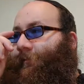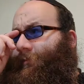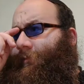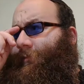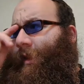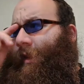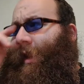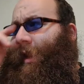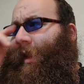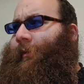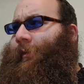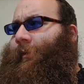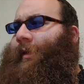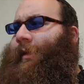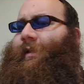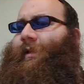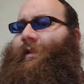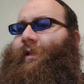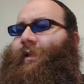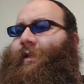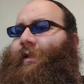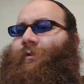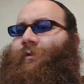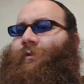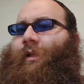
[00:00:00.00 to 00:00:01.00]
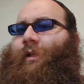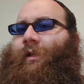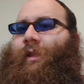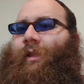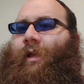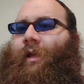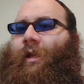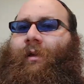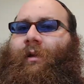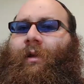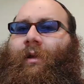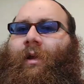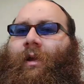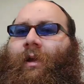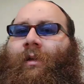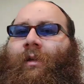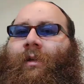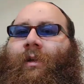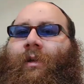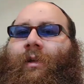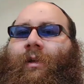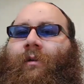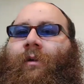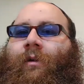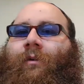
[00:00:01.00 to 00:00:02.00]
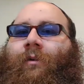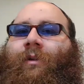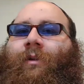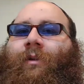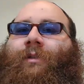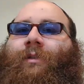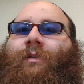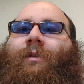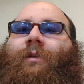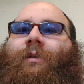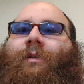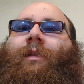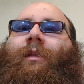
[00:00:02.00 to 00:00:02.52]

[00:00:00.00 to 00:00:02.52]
Now, it is interesting that I didn't notice till